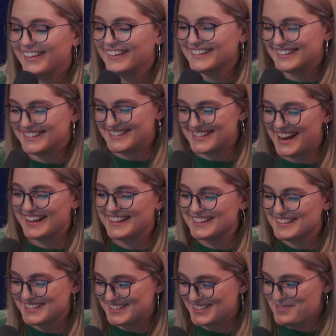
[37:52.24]
Shay,
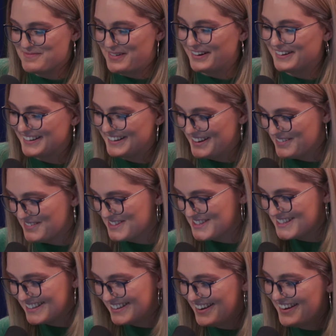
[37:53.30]
these
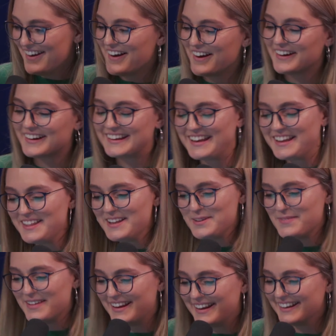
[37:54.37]
superlatives are
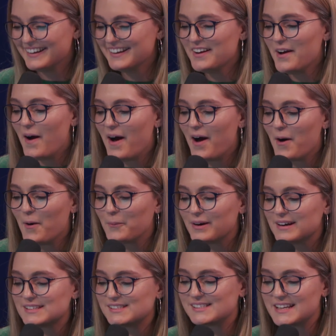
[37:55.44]
killing me.
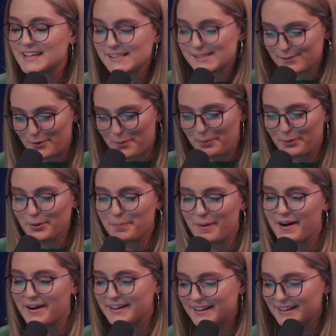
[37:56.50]
Worst tease of a pool
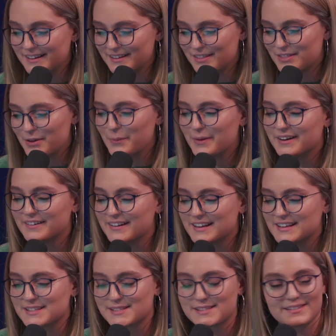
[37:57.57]
party. The winner
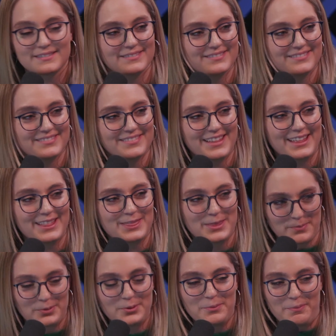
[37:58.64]
is
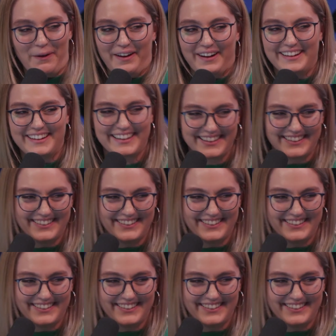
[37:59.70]
the pool party.